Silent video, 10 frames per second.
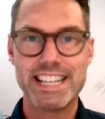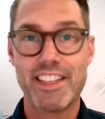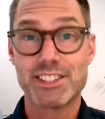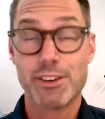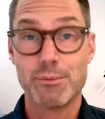
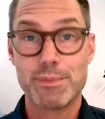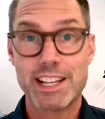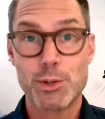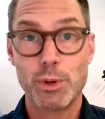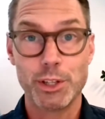Yeah,
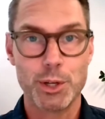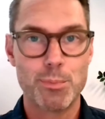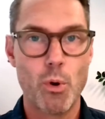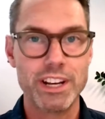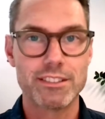that's a really good
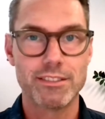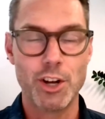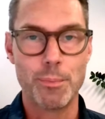point.